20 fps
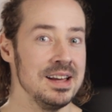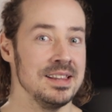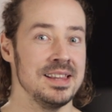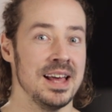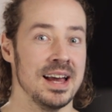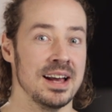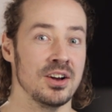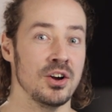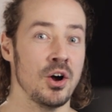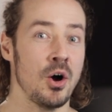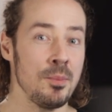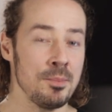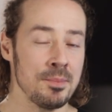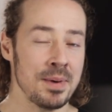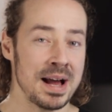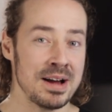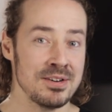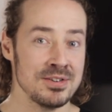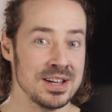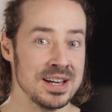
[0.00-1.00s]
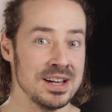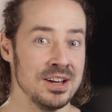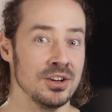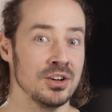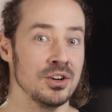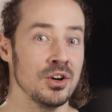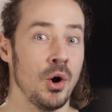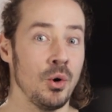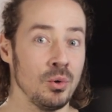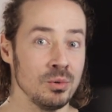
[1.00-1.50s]
then compounding
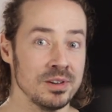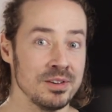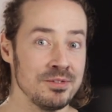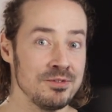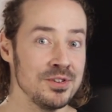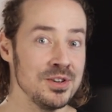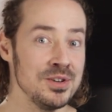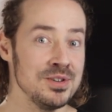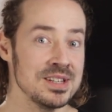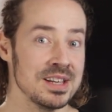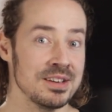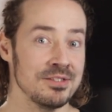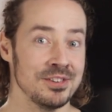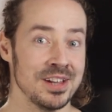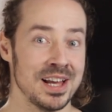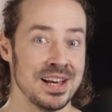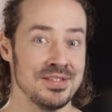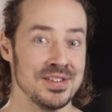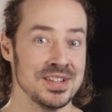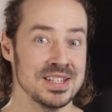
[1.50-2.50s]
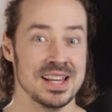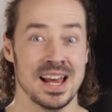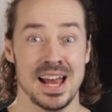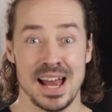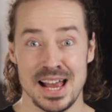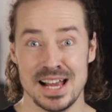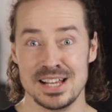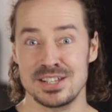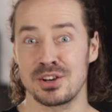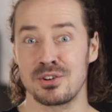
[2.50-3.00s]
and cold infusing flavours
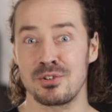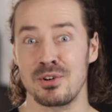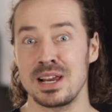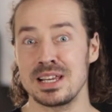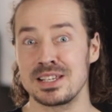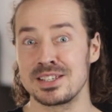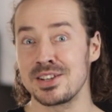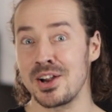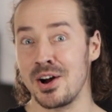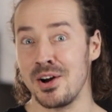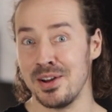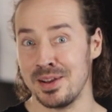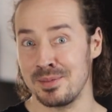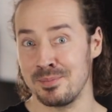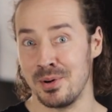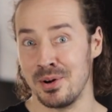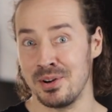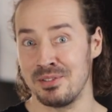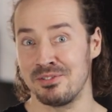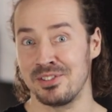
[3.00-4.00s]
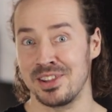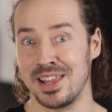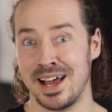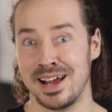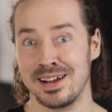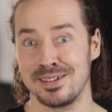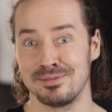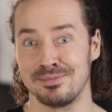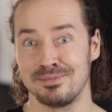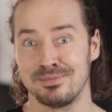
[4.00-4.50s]
is a great starting point for that.
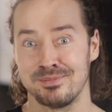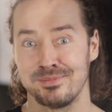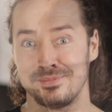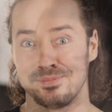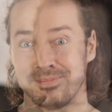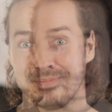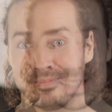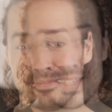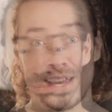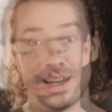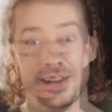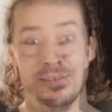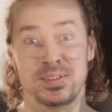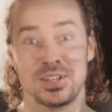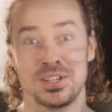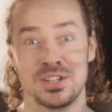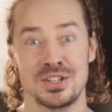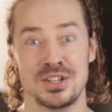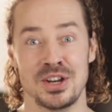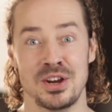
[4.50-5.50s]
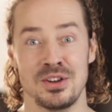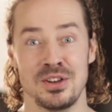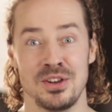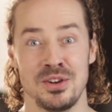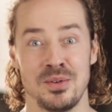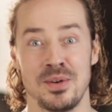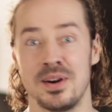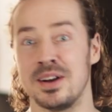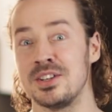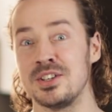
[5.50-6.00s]
I'm going to show
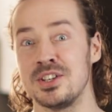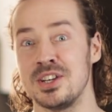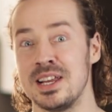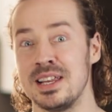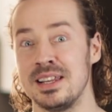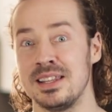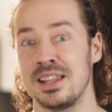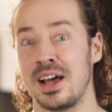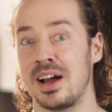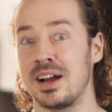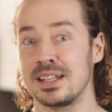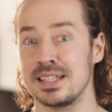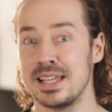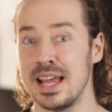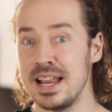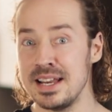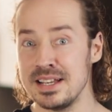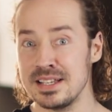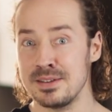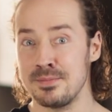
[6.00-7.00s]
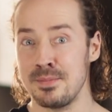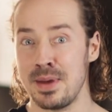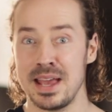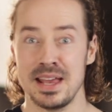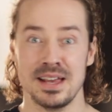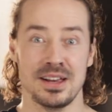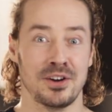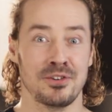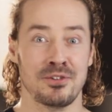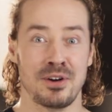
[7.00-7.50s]
you a gin that I tend to
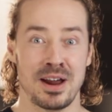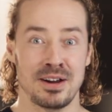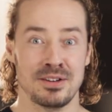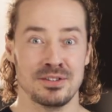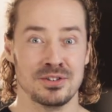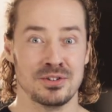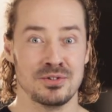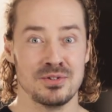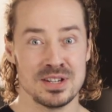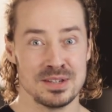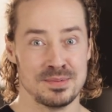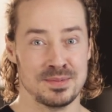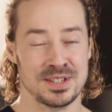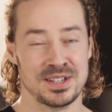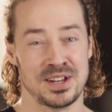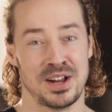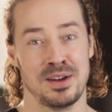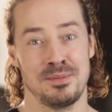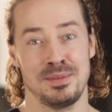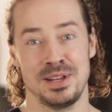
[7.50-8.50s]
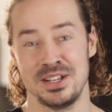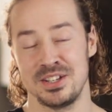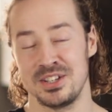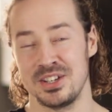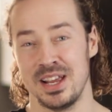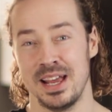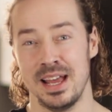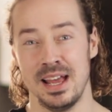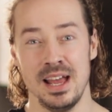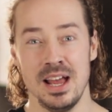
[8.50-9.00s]
make around Christmas time each
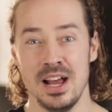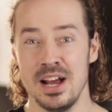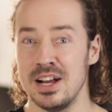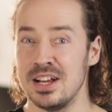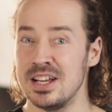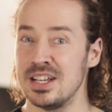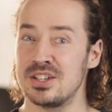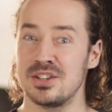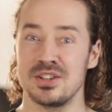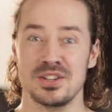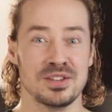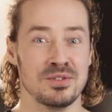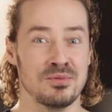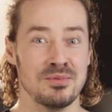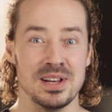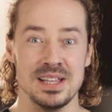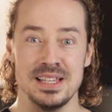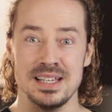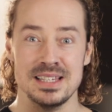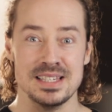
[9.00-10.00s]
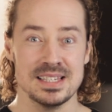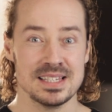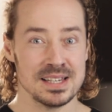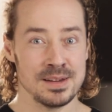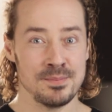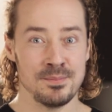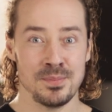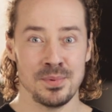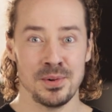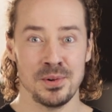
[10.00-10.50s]
year. It's just a really
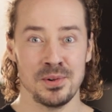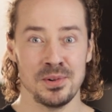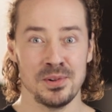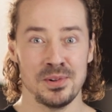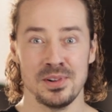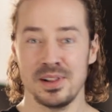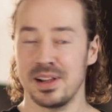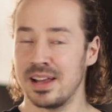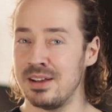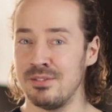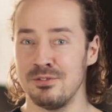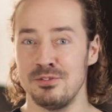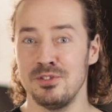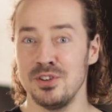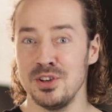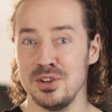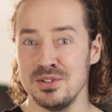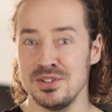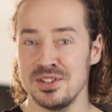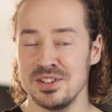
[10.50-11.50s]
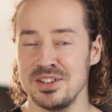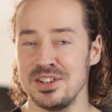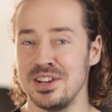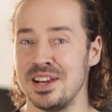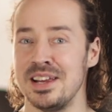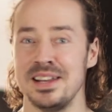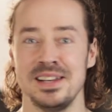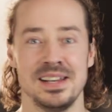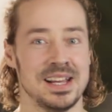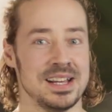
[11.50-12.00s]
simple infused
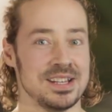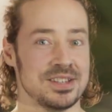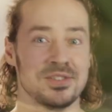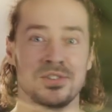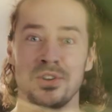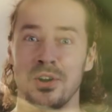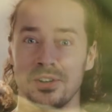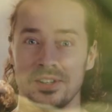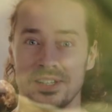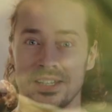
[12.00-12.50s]
gin. It's not